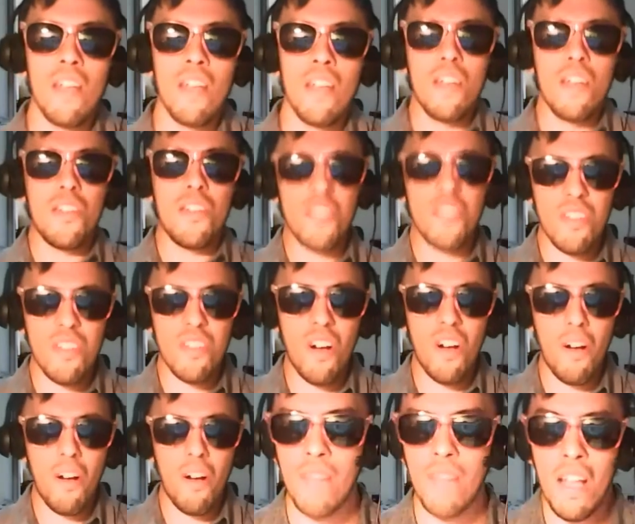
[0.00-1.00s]
she's
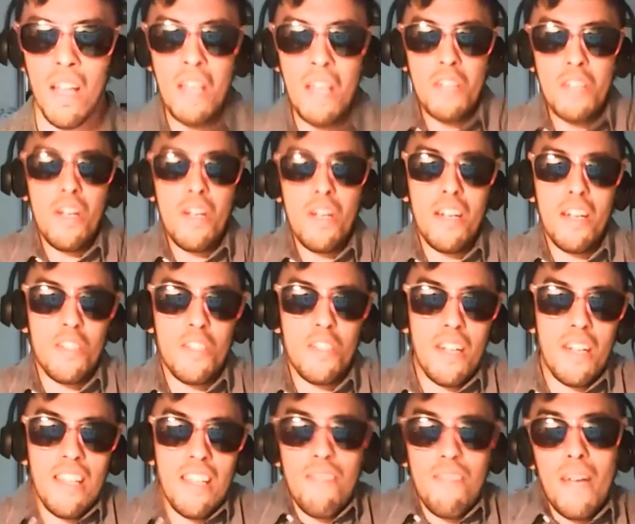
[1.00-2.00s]
all, John, should
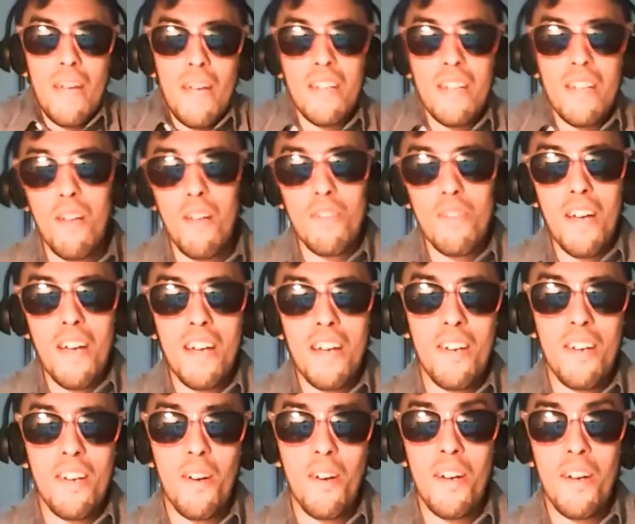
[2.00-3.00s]
I leave my clothes
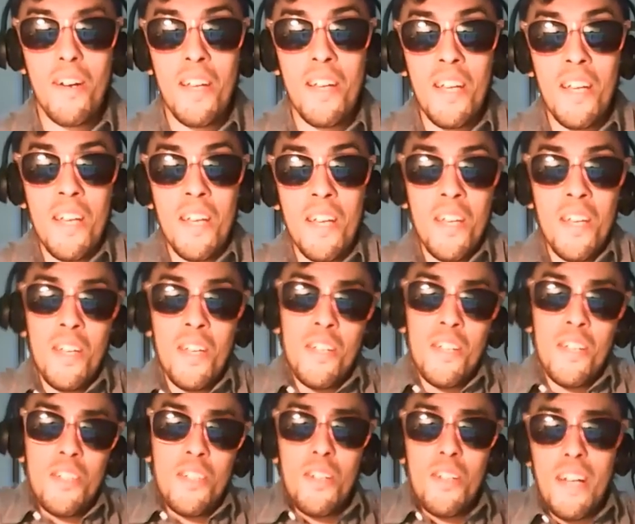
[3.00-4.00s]
on, or should